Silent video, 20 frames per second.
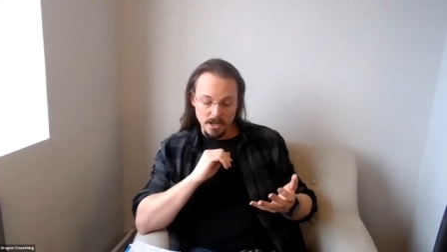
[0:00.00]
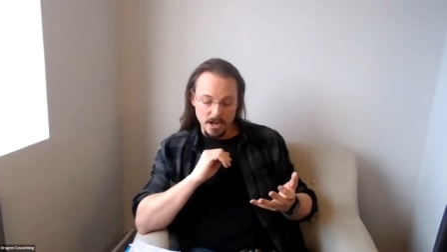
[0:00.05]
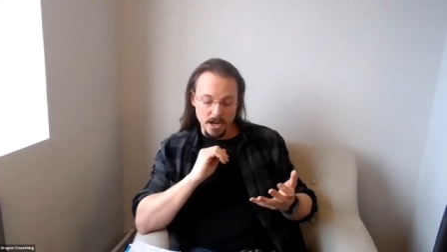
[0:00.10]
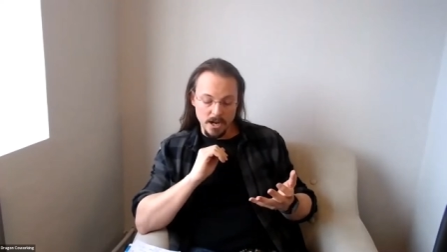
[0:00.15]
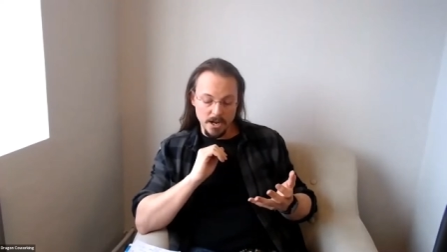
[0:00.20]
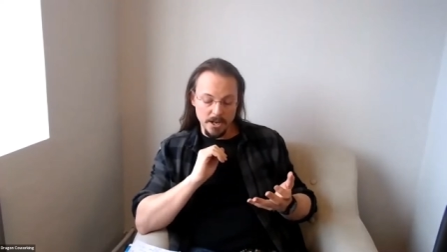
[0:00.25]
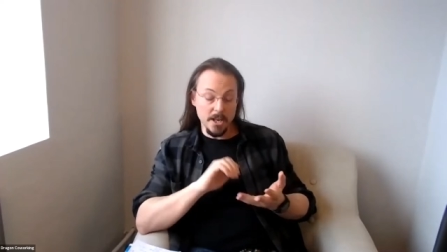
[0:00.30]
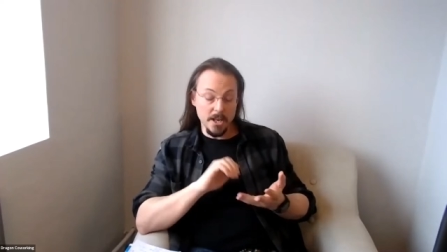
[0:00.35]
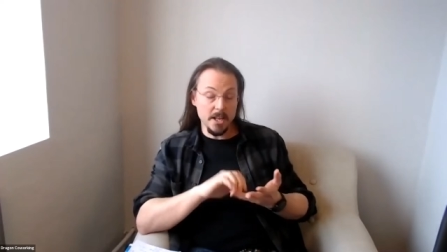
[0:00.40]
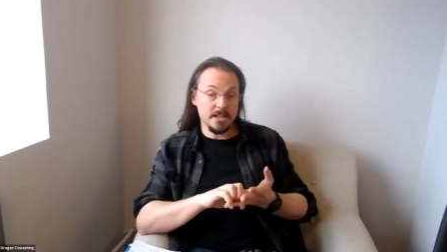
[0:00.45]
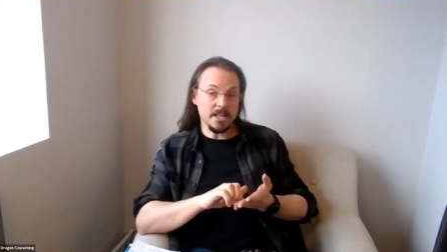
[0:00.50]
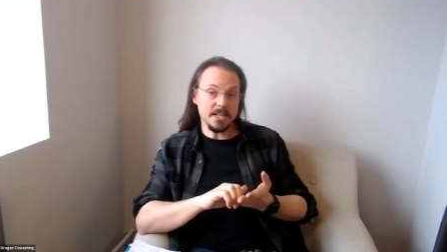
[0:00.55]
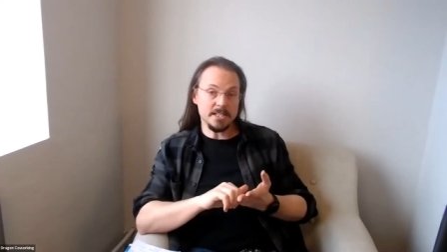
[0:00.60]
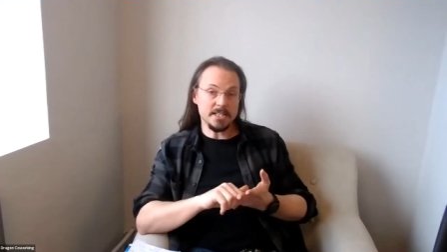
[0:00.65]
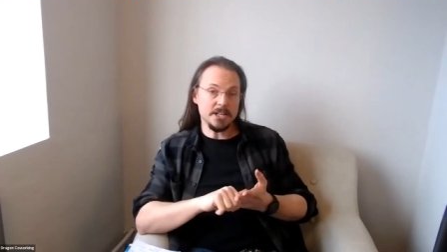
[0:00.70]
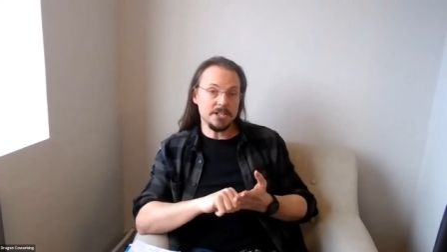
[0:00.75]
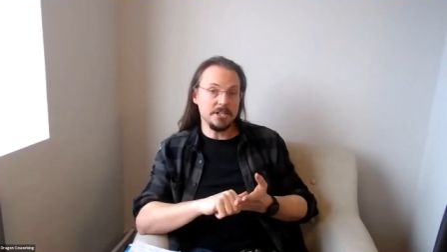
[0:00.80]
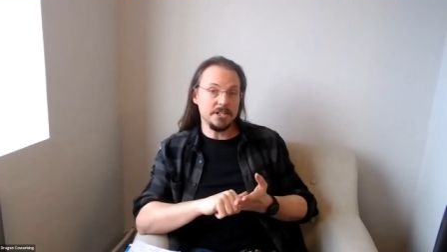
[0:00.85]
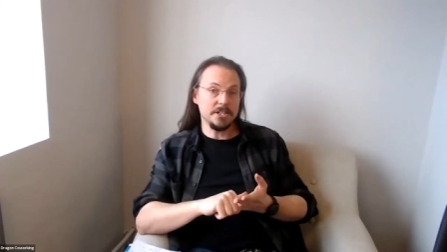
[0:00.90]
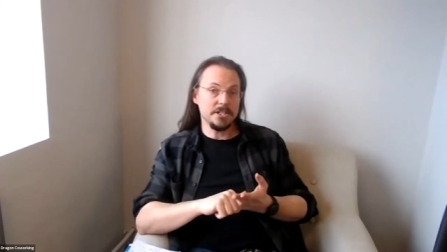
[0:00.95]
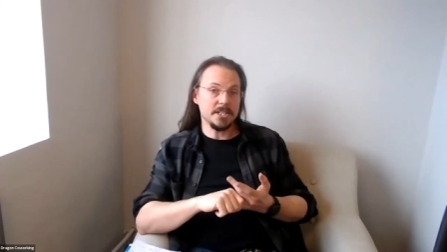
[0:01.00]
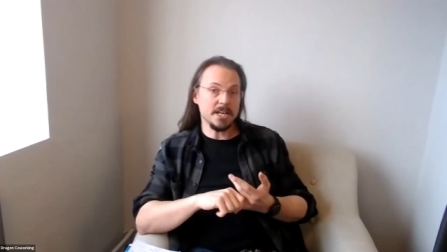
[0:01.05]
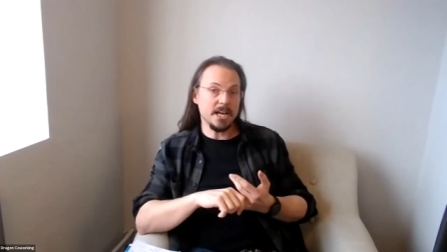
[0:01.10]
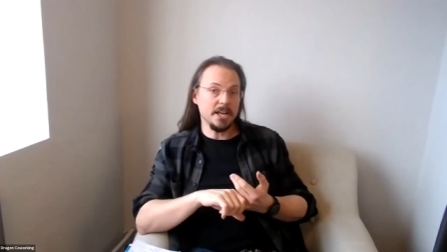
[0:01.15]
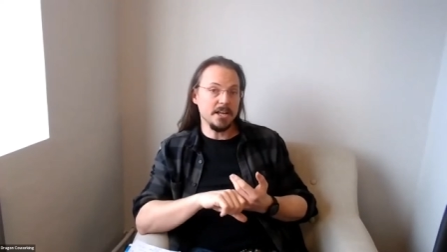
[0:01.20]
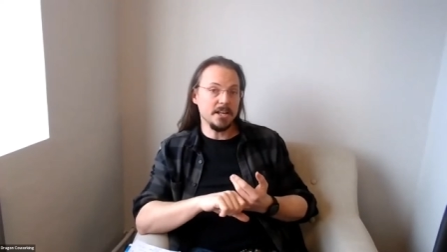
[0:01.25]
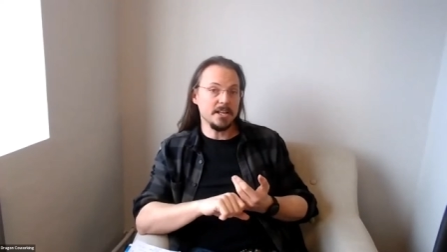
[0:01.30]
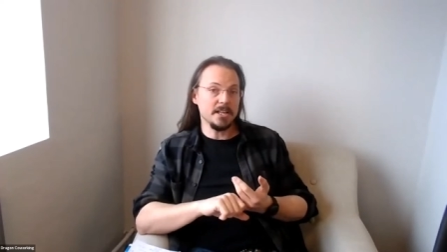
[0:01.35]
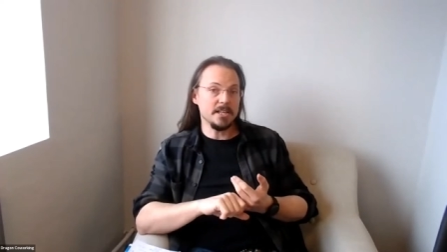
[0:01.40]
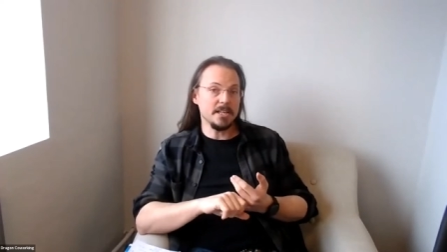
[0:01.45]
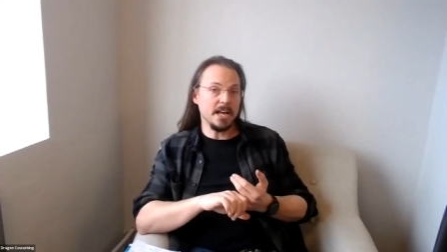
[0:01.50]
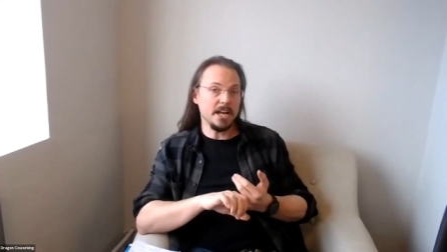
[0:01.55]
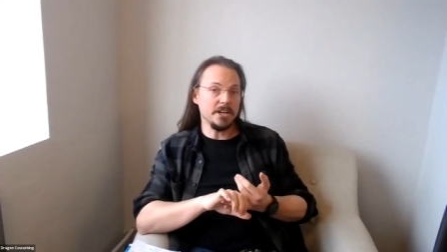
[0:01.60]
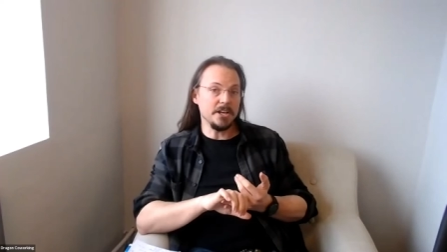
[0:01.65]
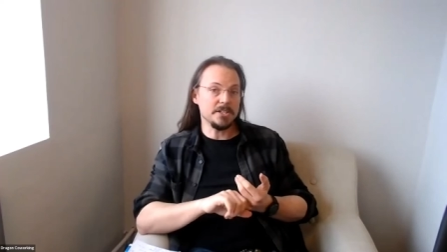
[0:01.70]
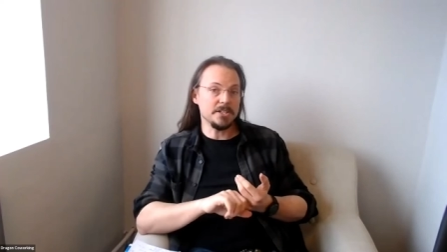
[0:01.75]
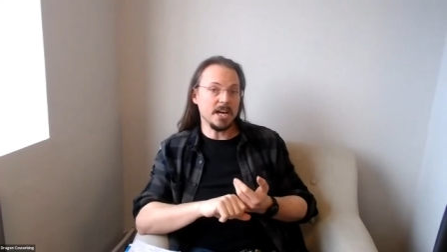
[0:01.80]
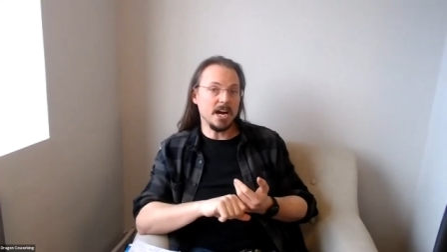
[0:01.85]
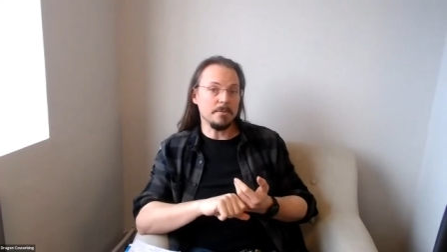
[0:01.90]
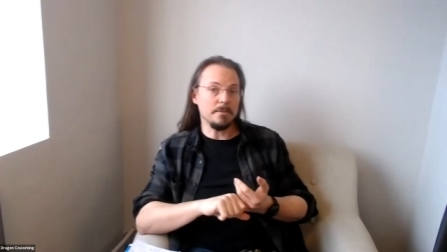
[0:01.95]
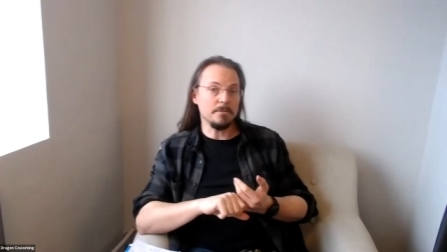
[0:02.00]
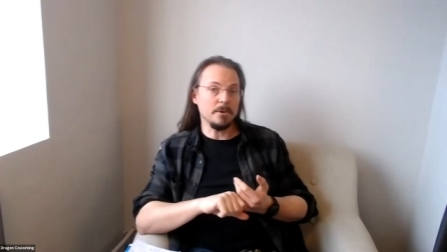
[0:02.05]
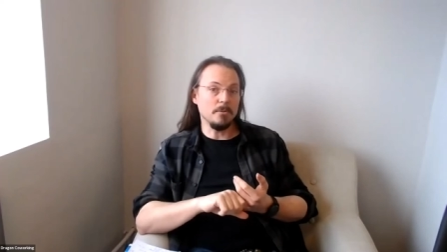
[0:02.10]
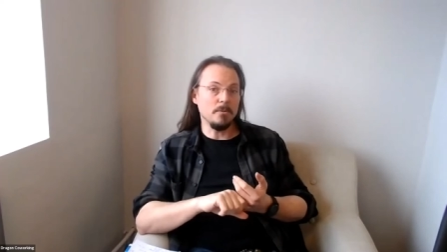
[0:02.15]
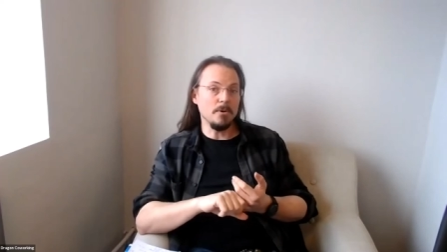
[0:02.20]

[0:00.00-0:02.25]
It does actually let you set up a